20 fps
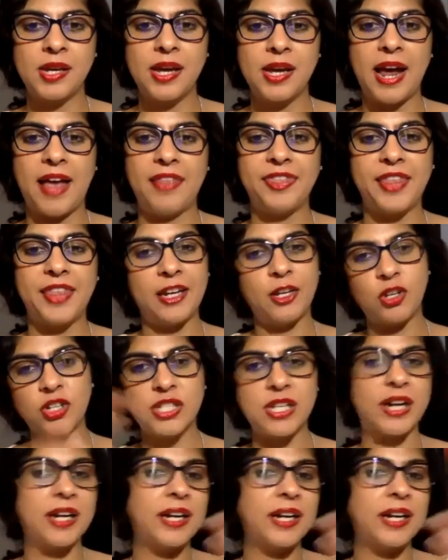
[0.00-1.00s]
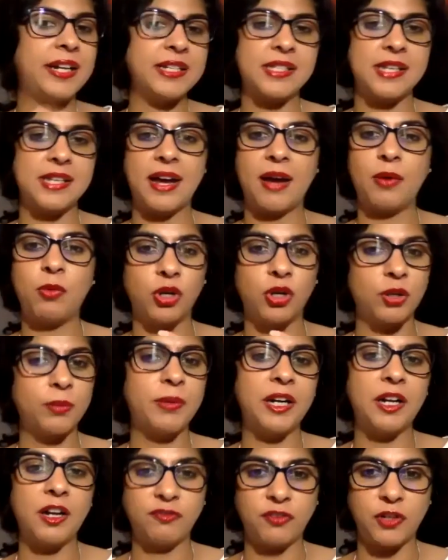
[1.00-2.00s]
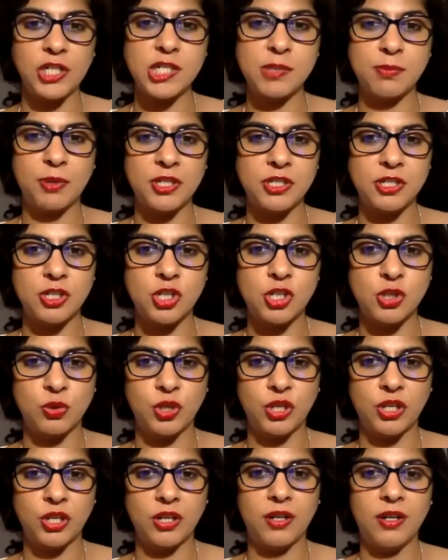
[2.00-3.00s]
and then you're suddenly saying, I want to build a first person shooter,